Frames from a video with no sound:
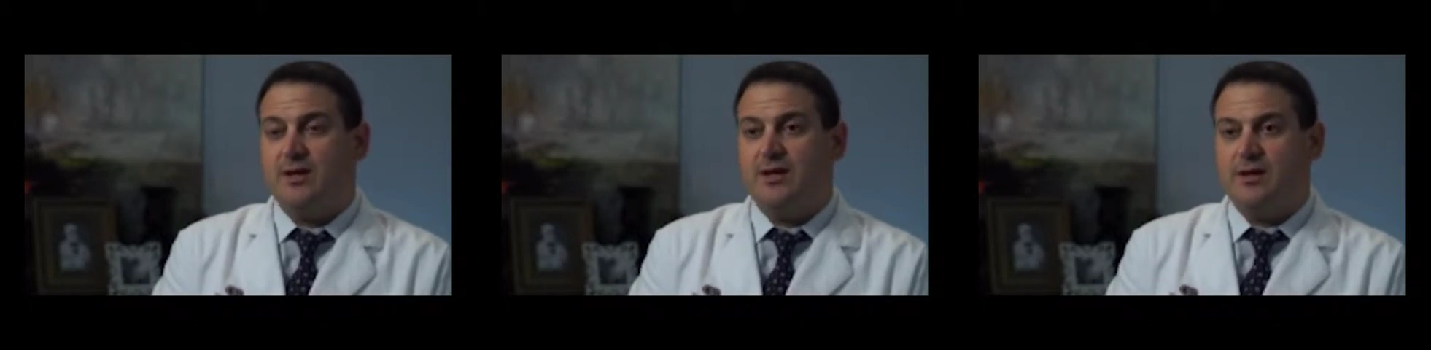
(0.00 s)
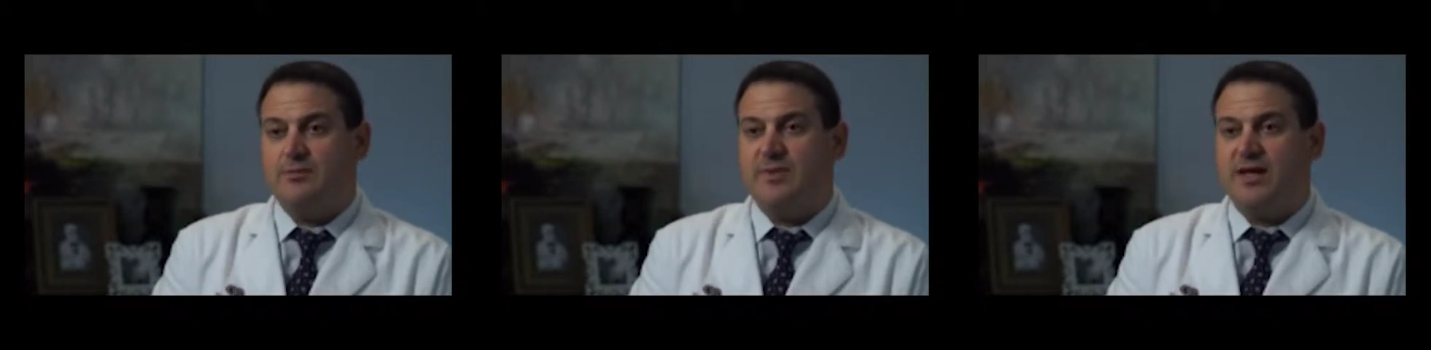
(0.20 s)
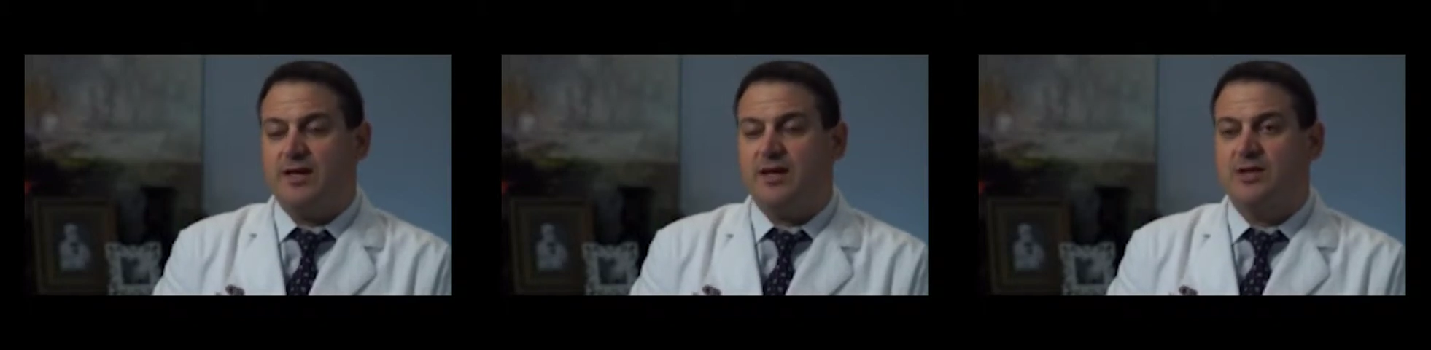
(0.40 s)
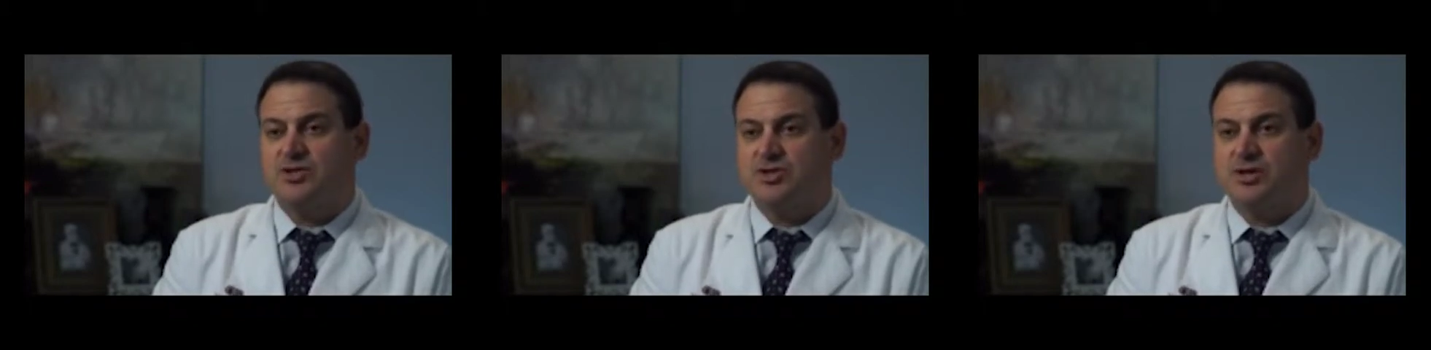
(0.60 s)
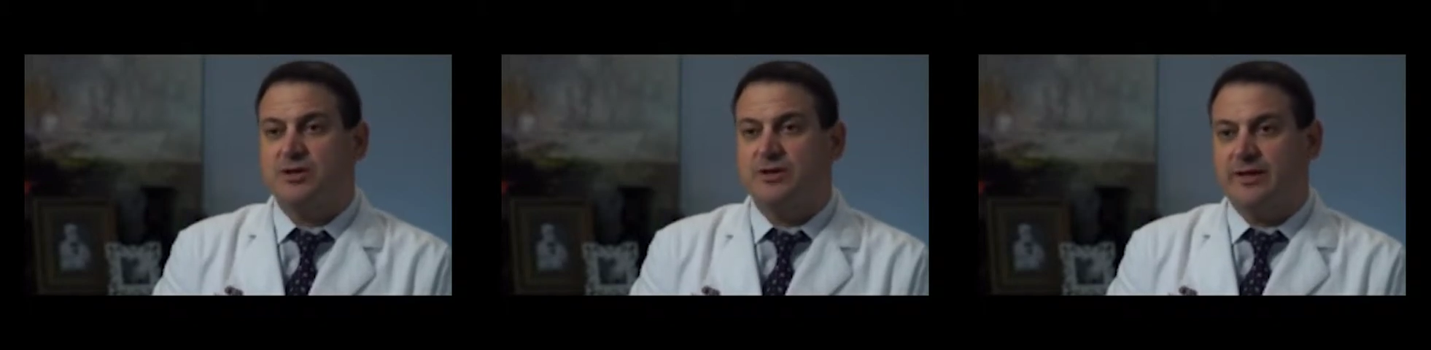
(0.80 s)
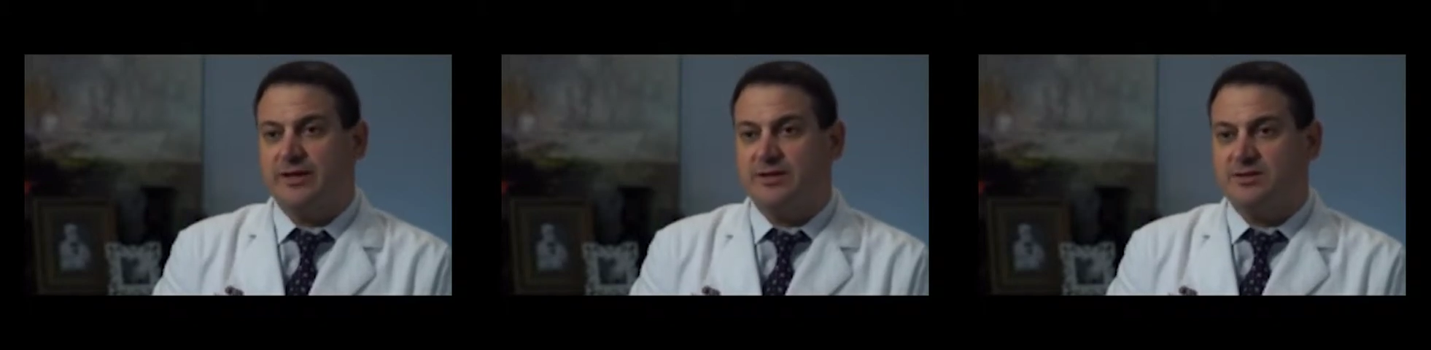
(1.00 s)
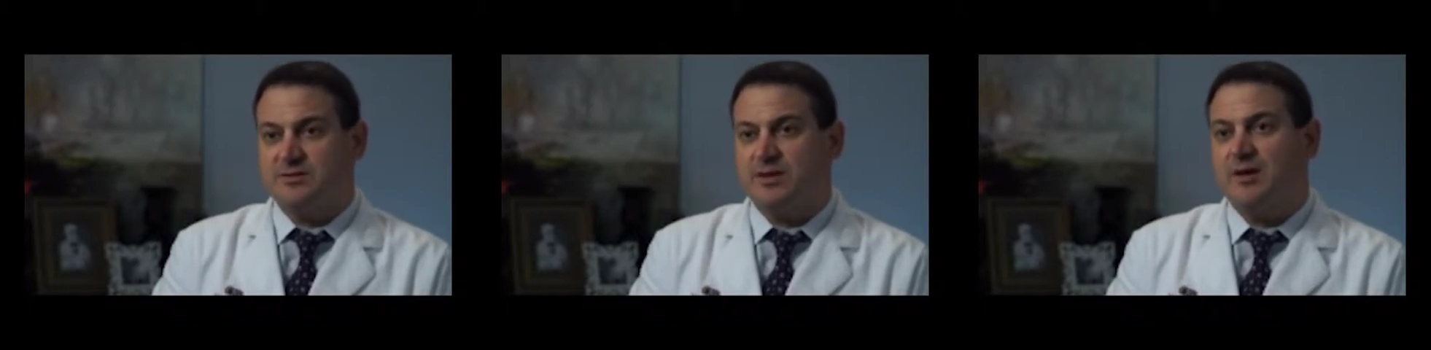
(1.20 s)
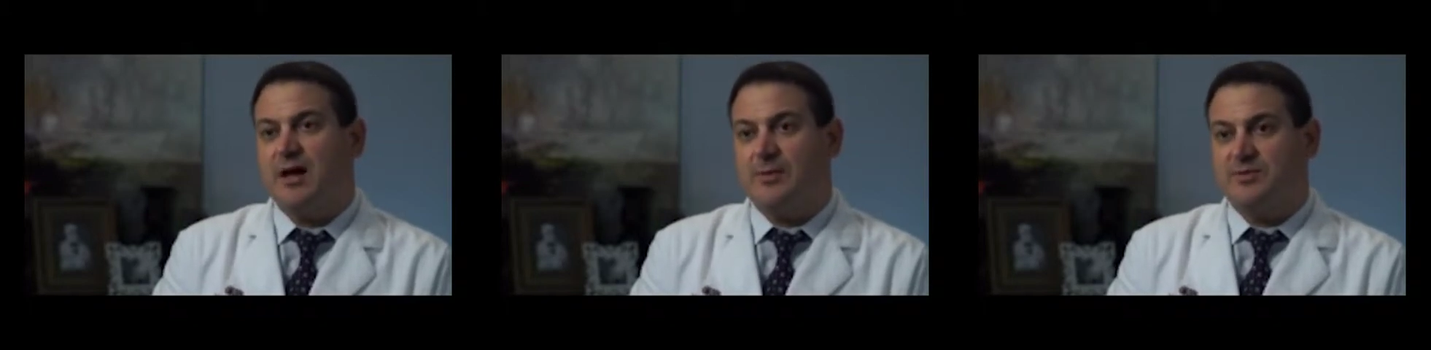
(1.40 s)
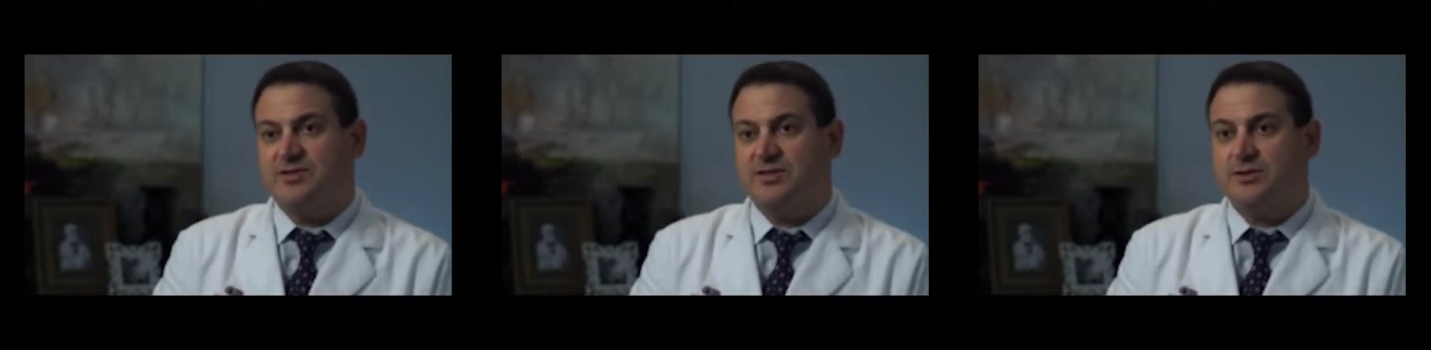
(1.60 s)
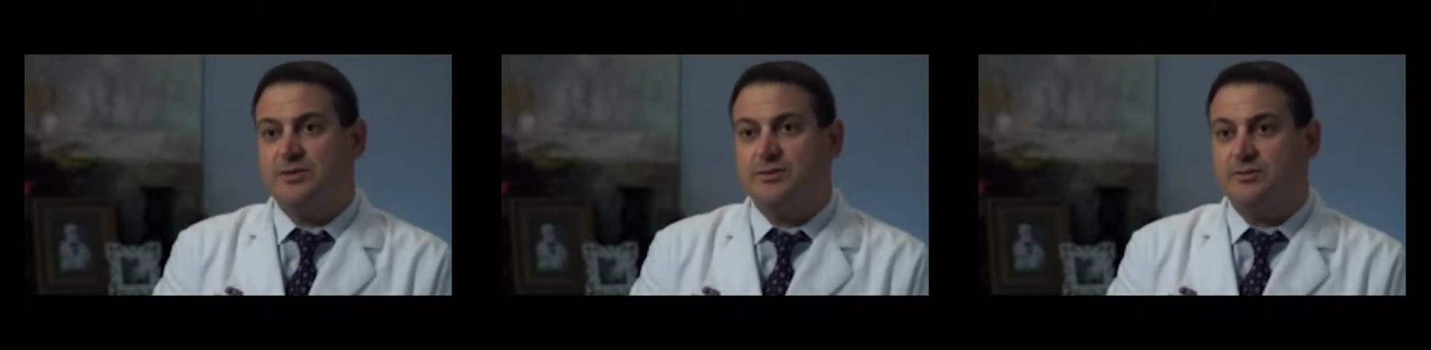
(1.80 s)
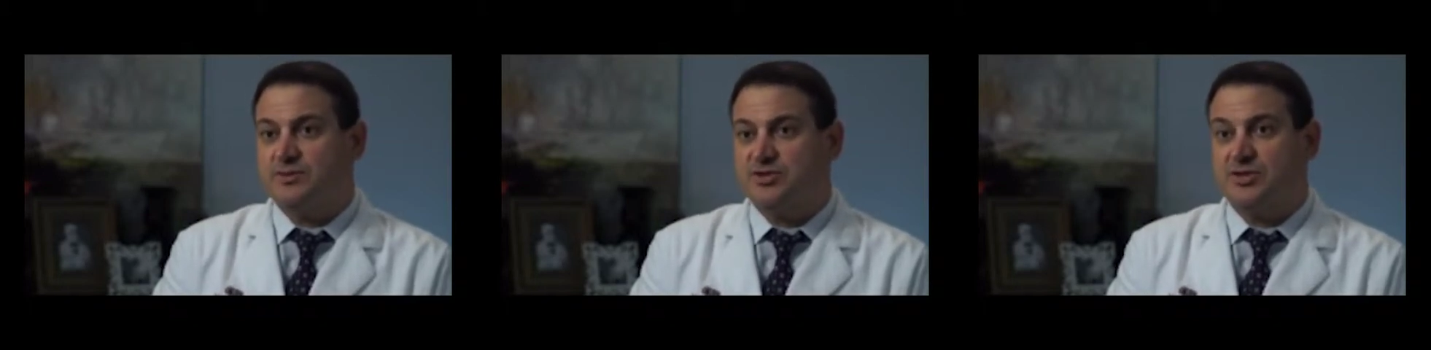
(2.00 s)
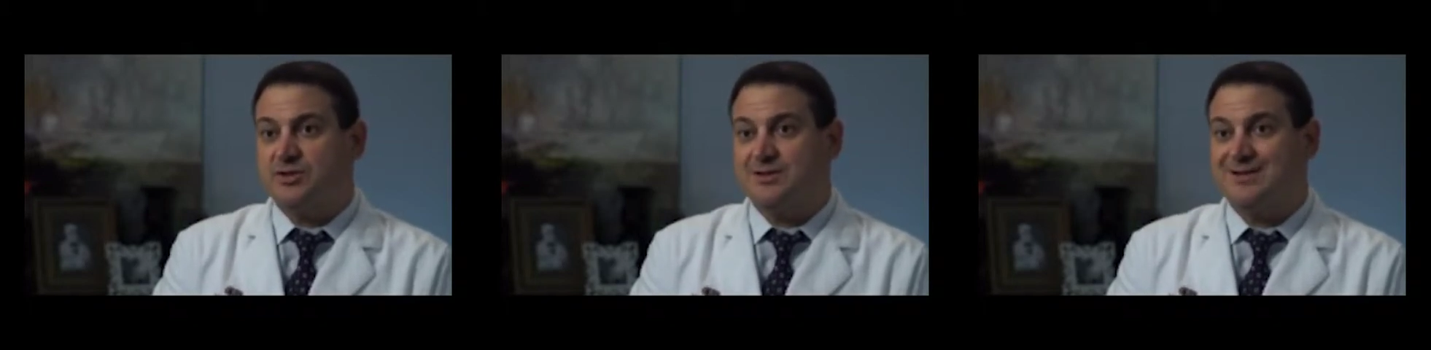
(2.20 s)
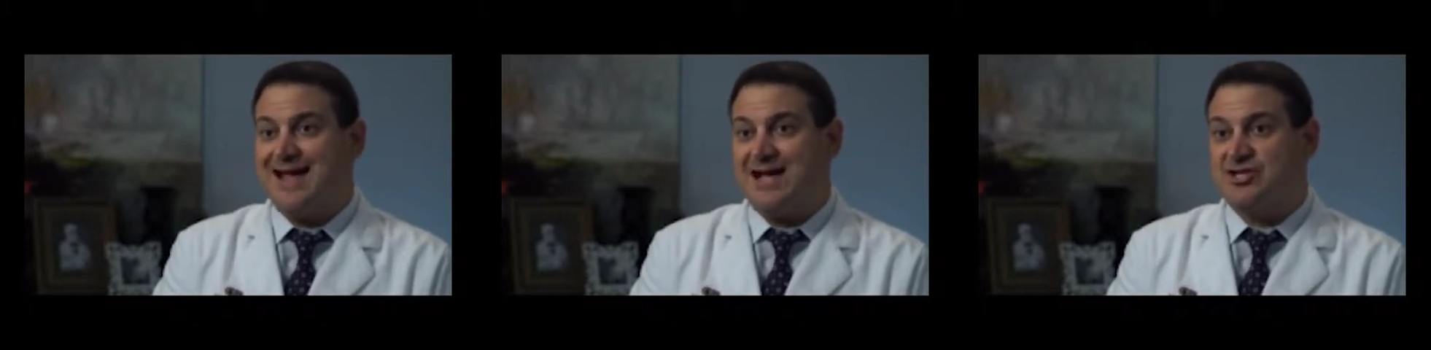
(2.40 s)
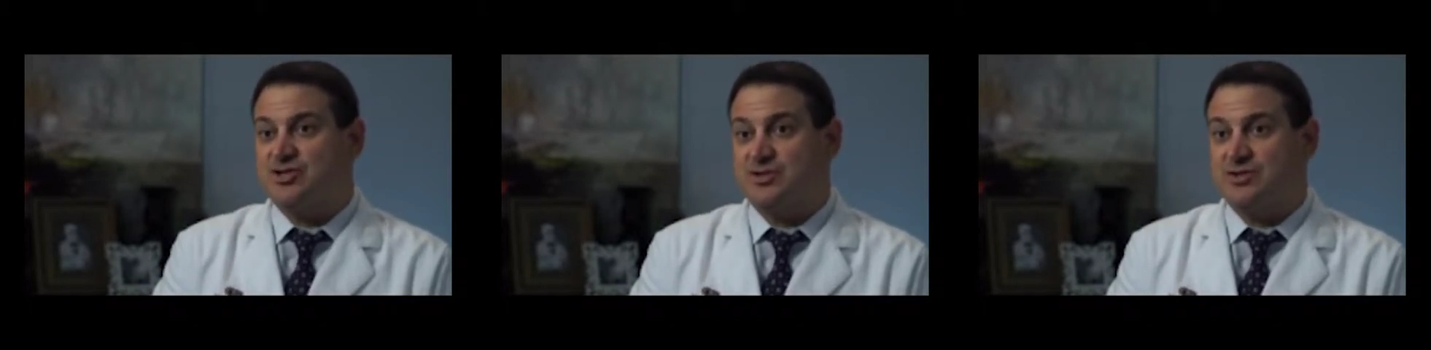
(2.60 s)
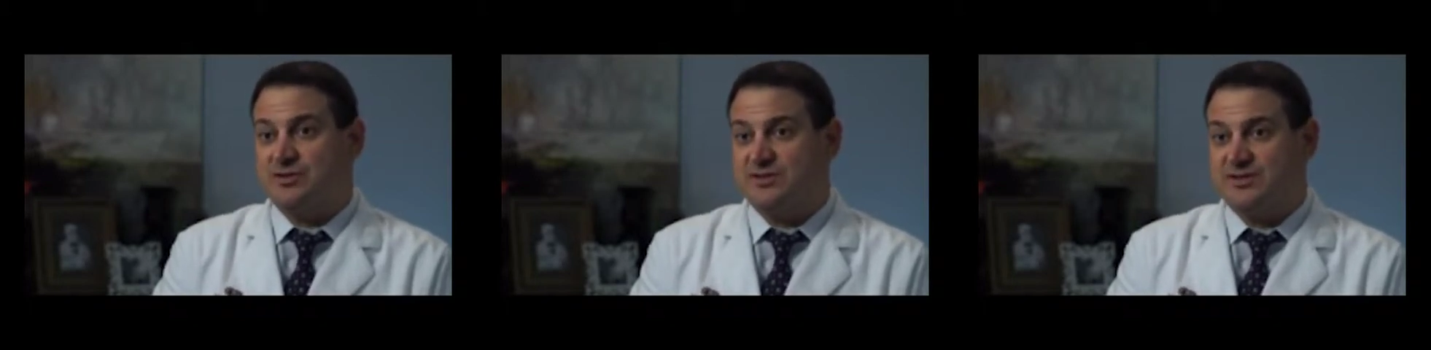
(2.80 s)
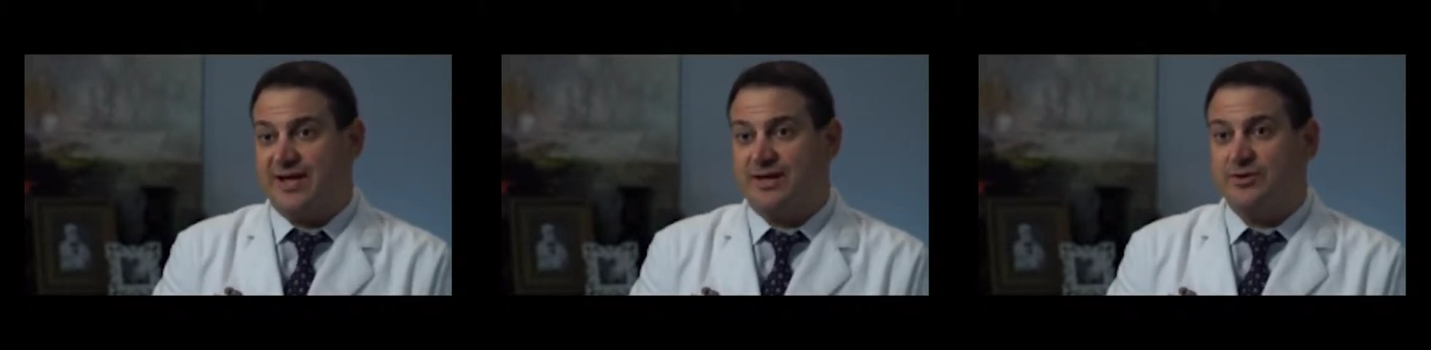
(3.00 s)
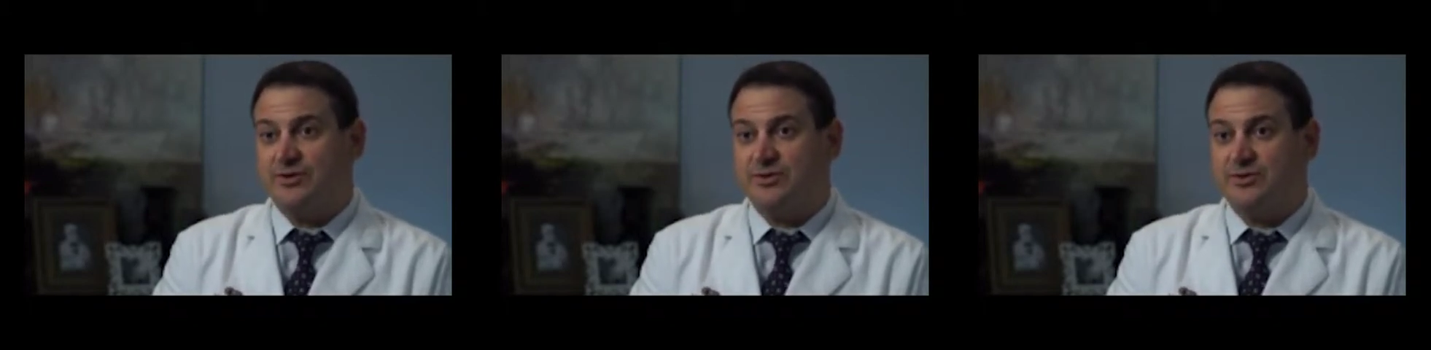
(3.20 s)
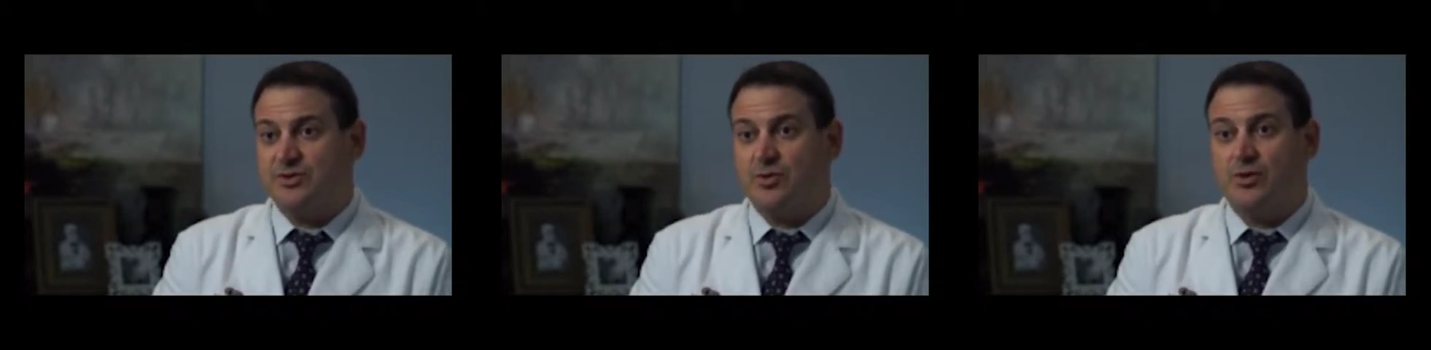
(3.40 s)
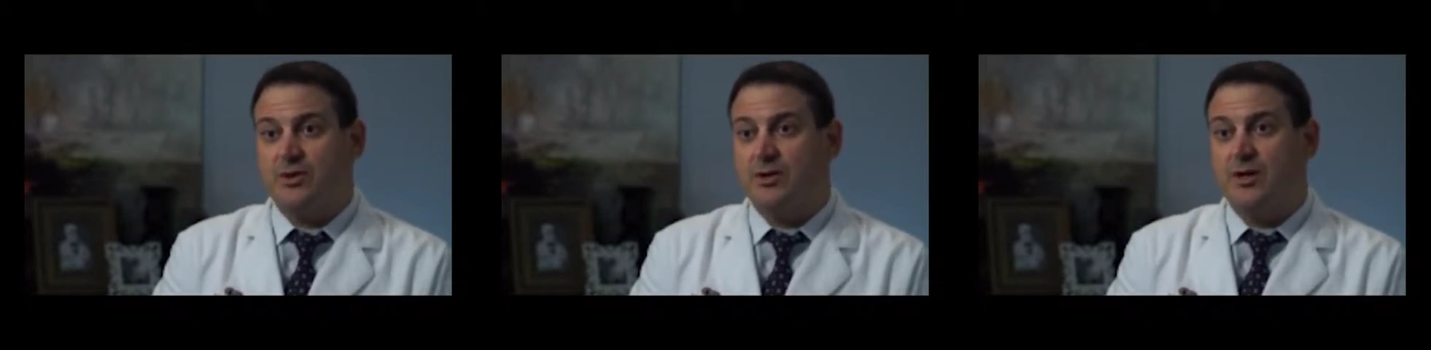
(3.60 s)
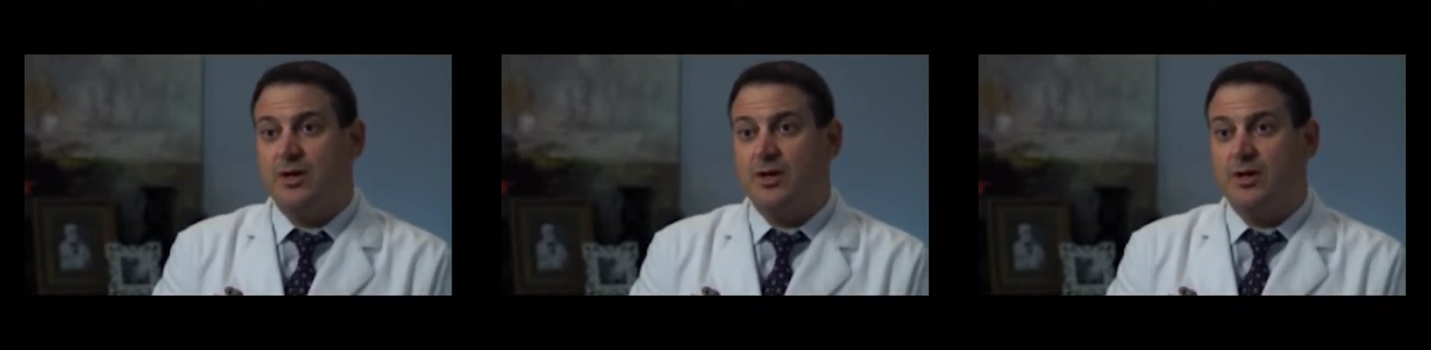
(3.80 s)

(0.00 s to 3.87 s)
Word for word: and making sure it's up to certain national standards or,